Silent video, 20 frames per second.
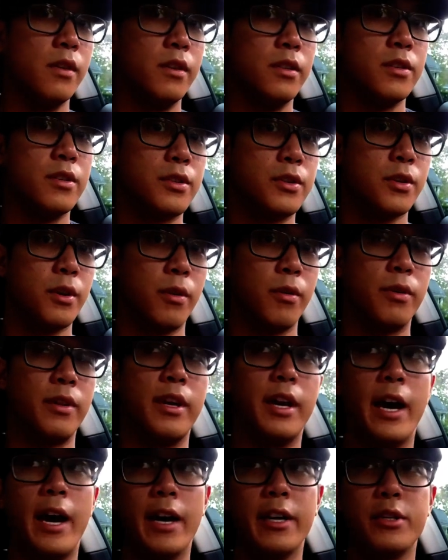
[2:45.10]
So
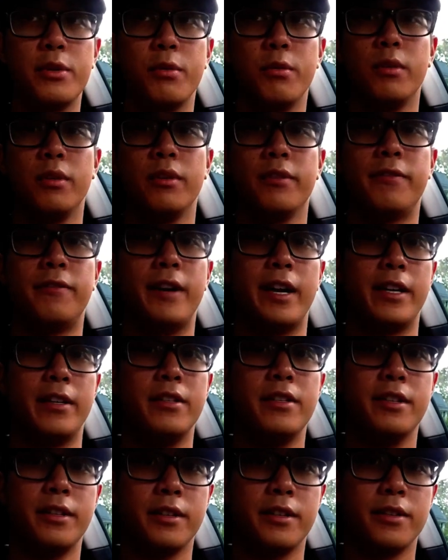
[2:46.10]
the actual
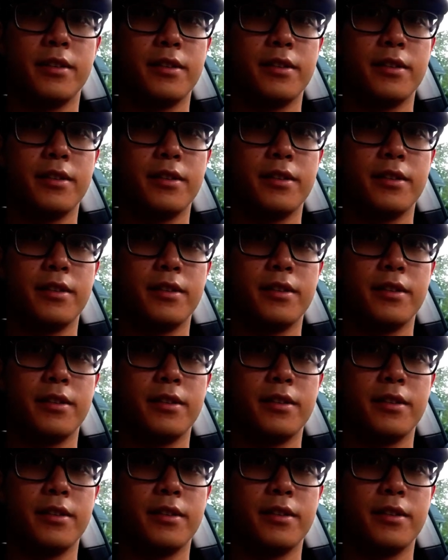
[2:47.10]
event,